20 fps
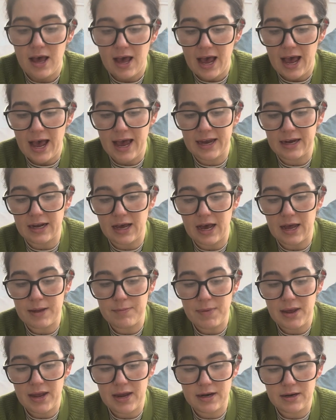and I
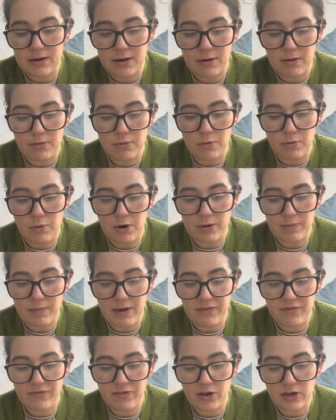made one of my
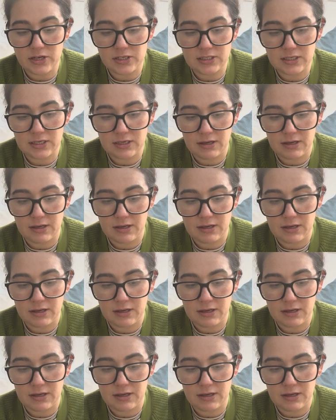first